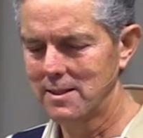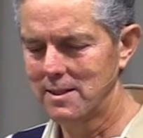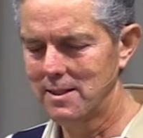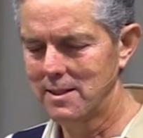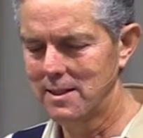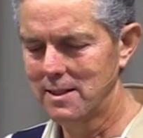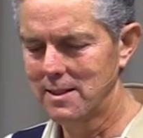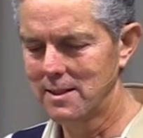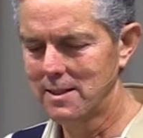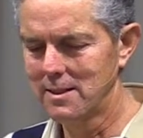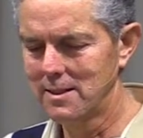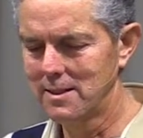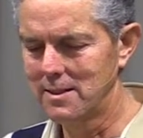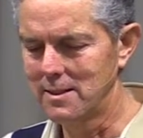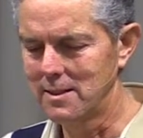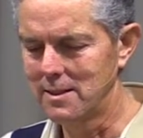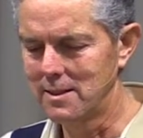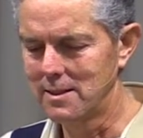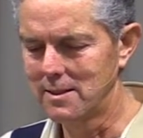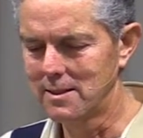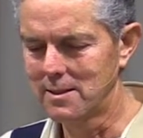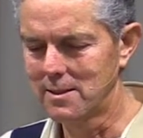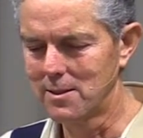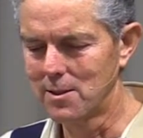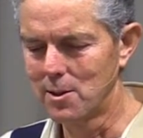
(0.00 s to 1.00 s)
and
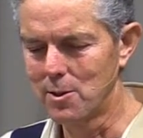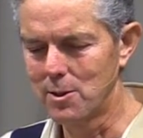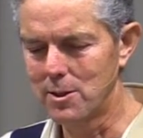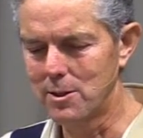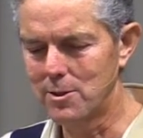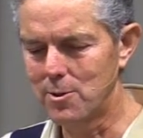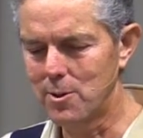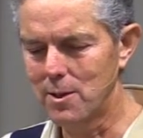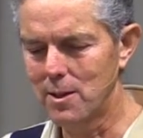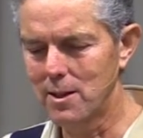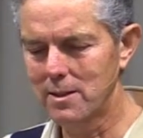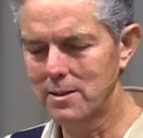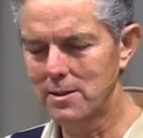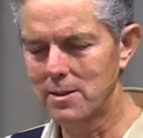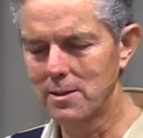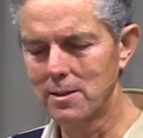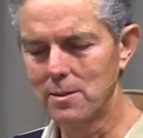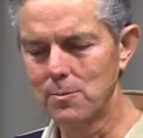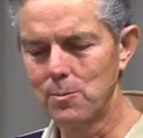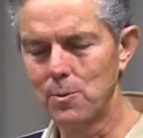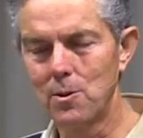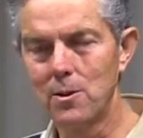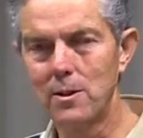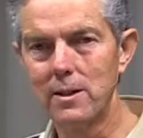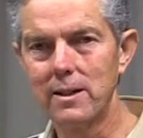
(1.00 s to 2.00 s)
loaded trucks
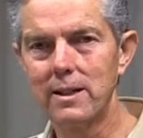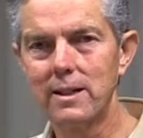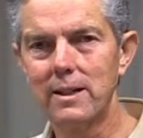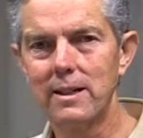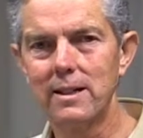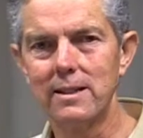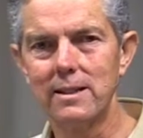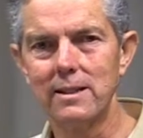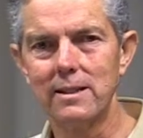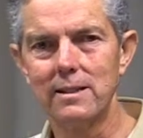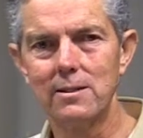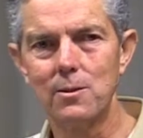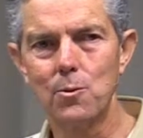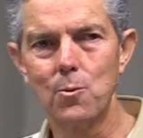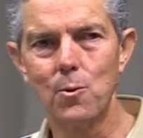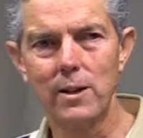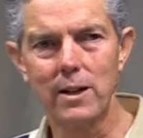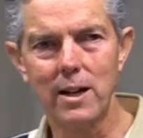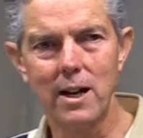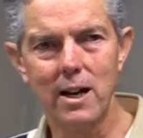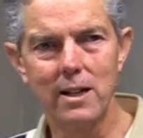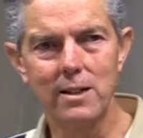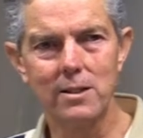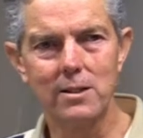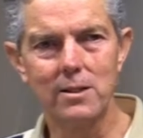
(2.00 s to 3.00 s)
all morning in the
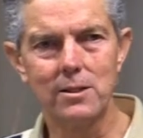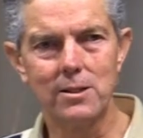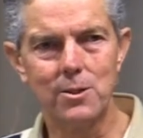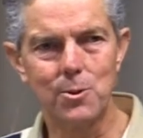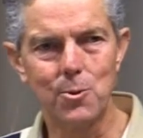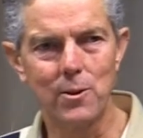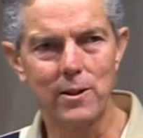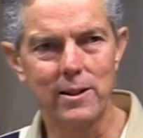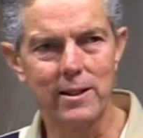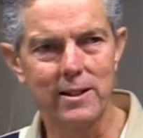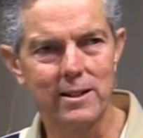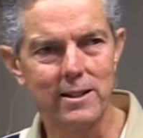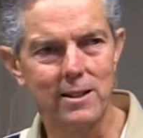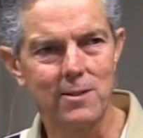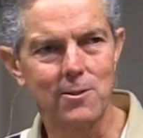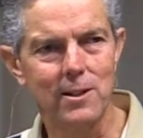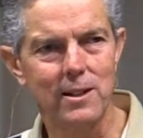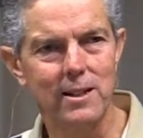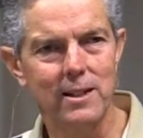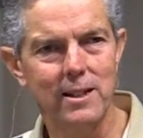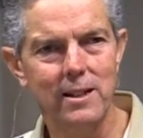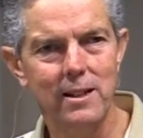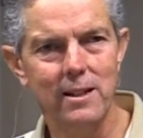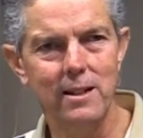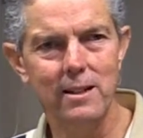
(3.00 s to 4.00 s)

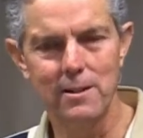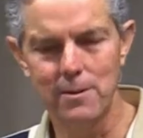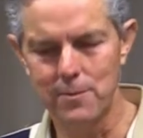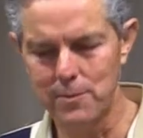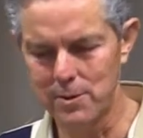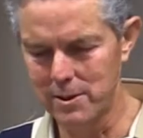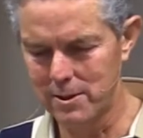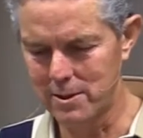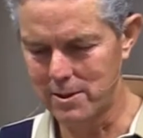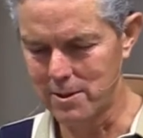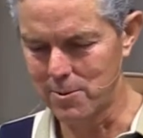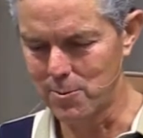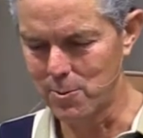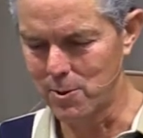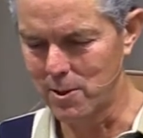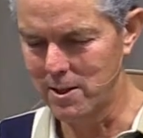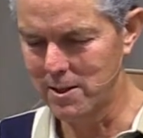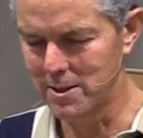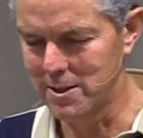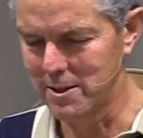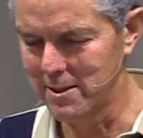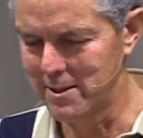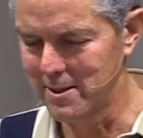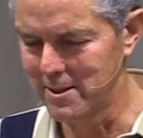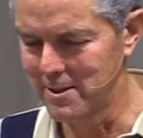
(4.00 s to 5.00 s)
120-degree heat of eastern
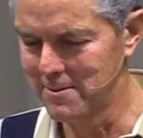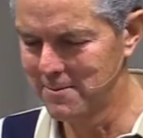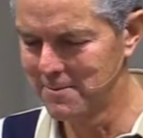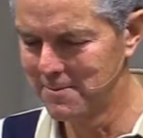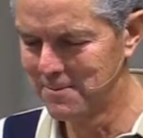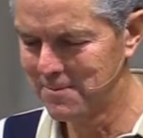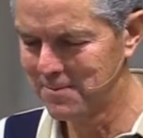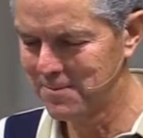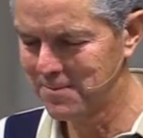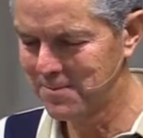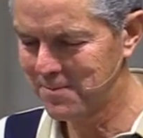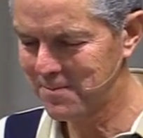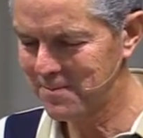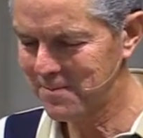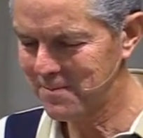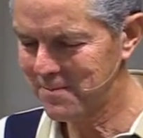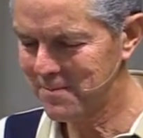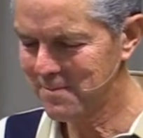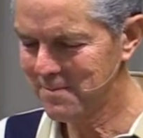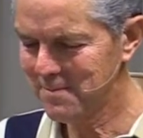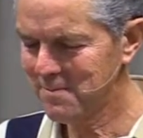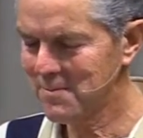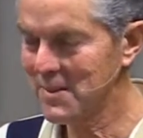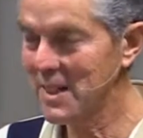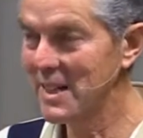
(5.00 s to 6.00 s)
Washington.
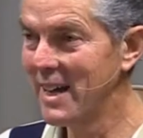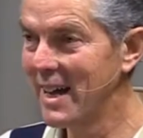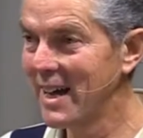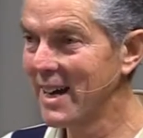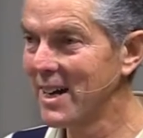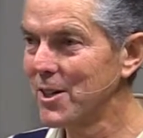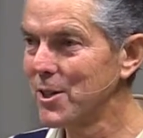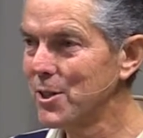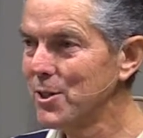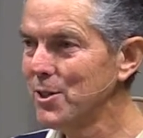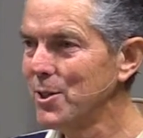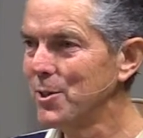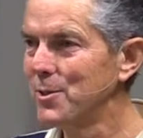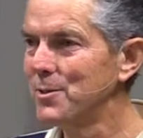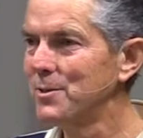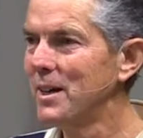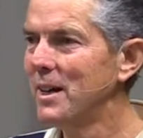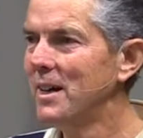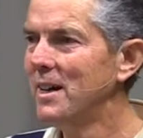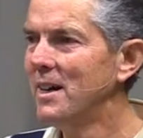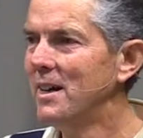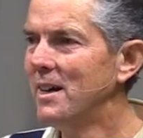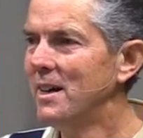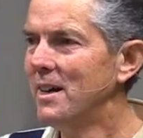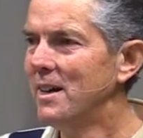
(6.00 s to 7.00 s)
And at noon,
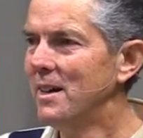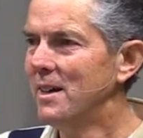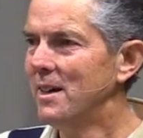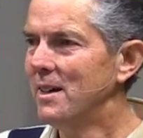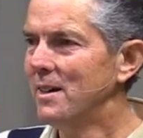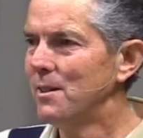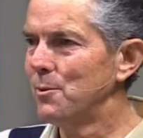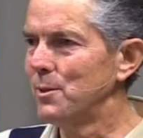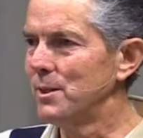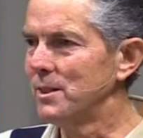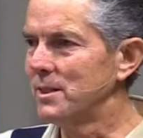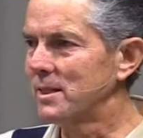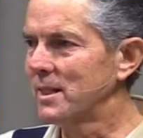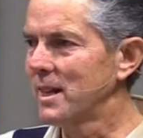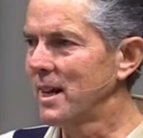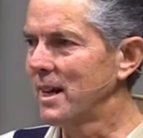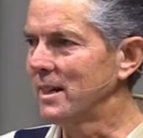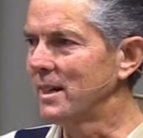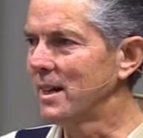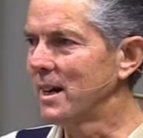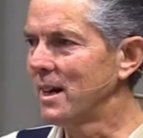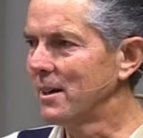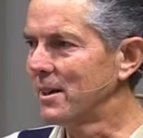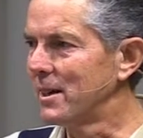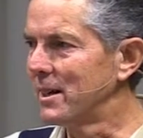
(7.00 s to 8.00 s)
we
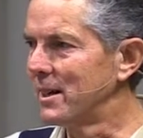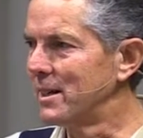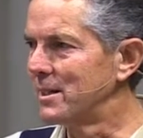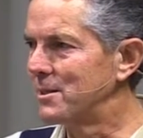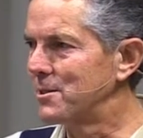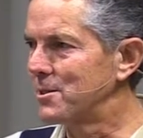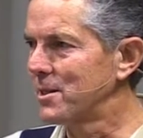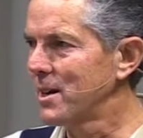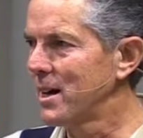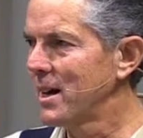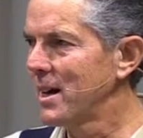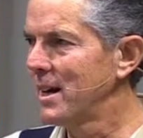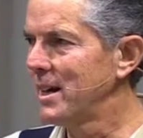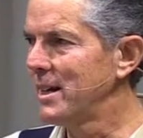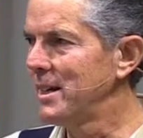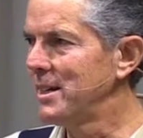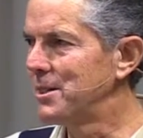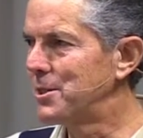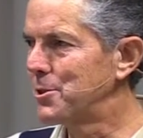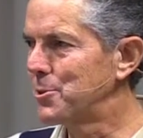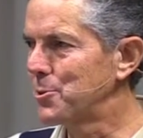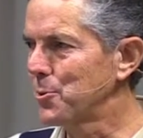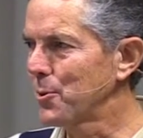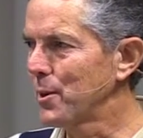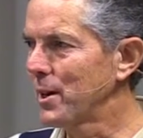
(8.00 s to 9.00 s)
sat down in a tiny
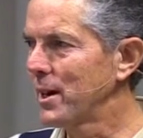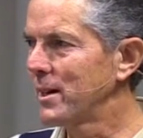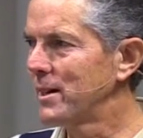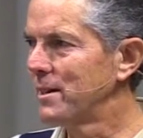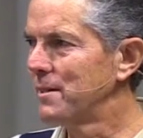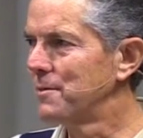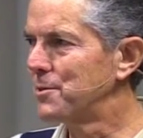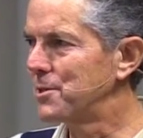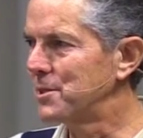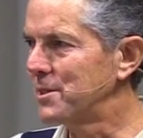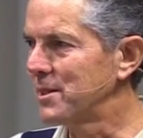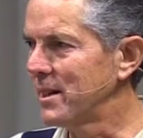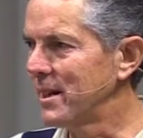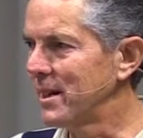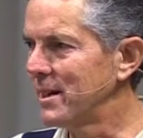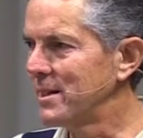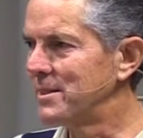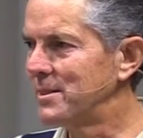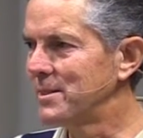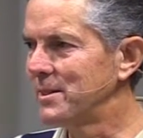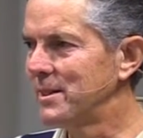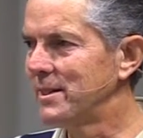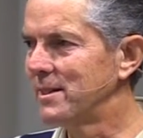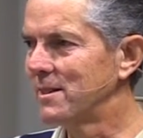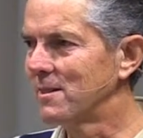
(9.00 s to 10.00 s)
shred of
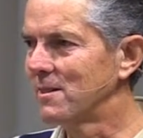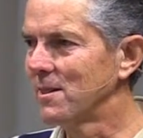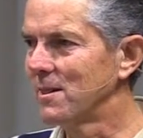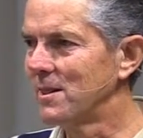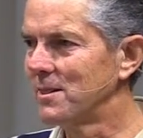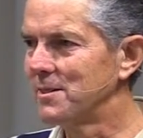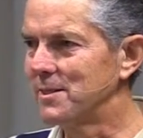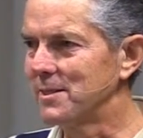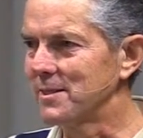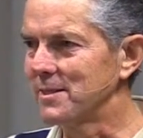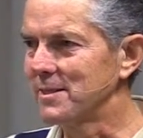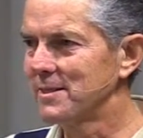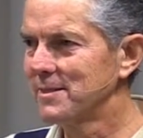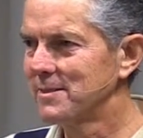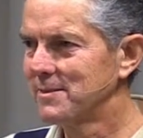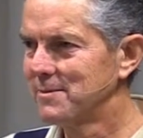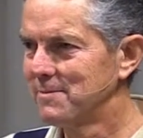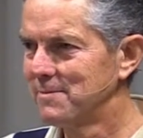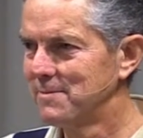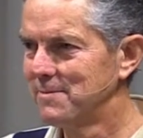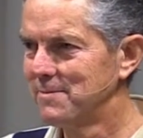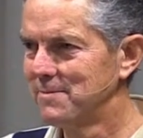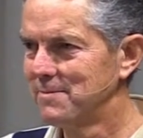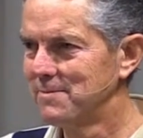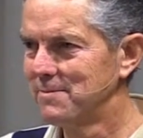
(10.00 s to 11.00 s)
shade to eat our lunches.
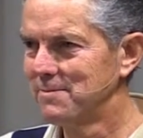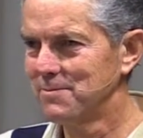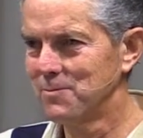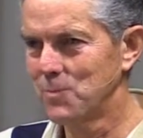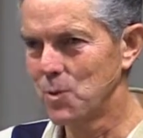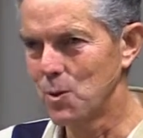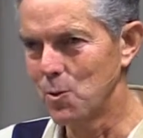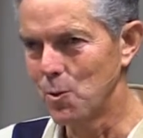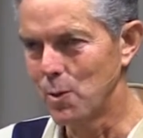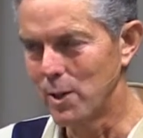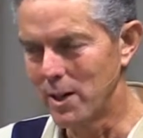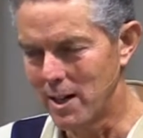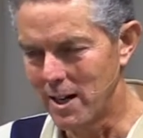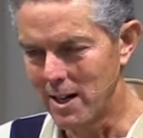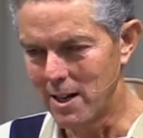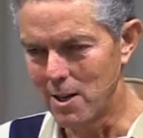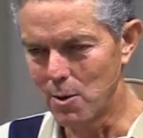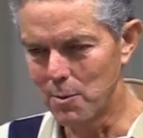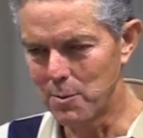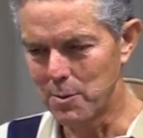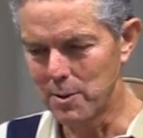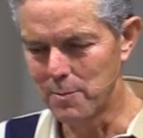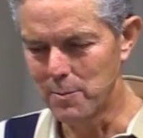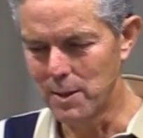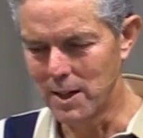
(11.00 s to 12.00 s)
And when I
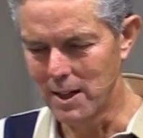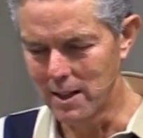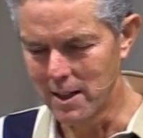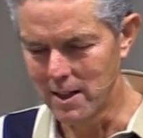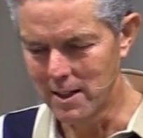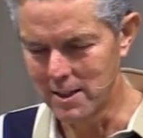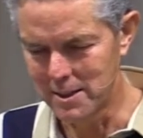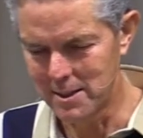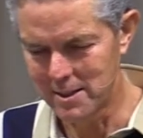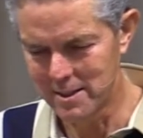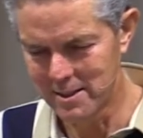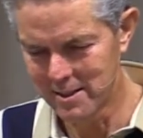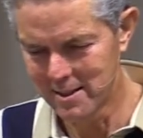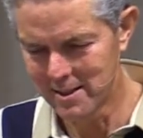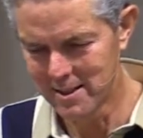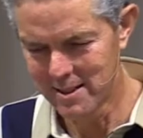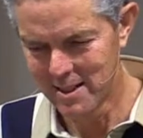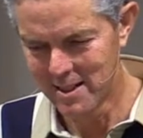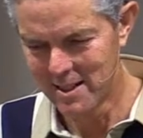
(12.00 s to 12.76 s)
opened my lunch,